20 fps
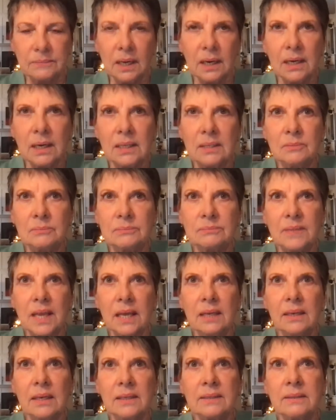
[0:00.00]
And
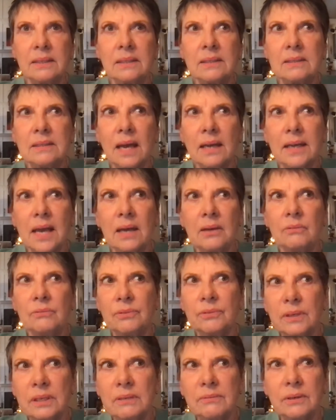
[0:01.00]
I think that had a
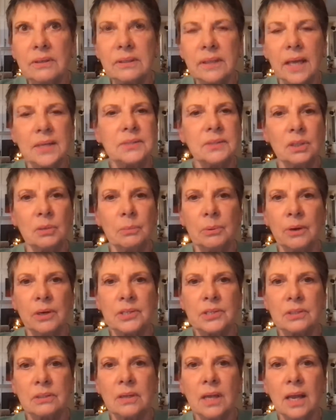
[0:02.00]
very, very lasting
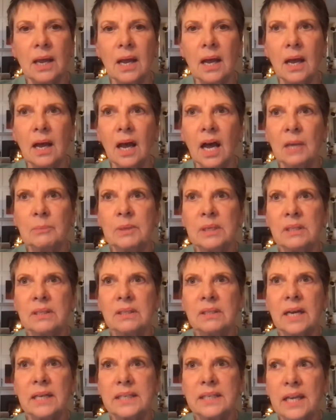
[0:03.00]
impression on me
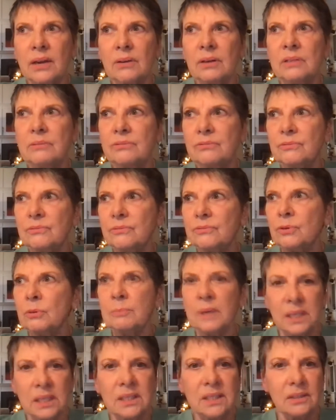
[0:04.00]
that I carried for
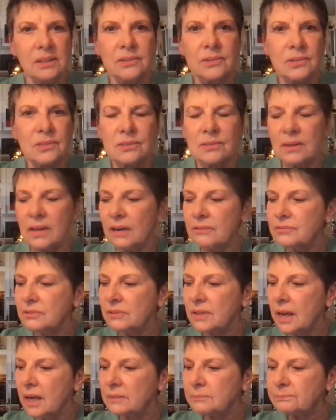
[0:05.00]
many years after
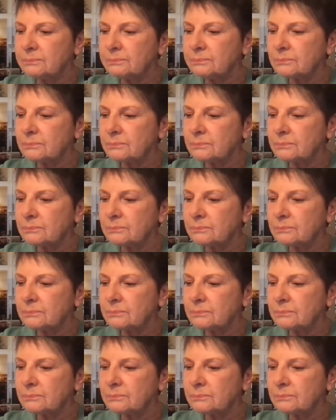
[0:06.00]
that.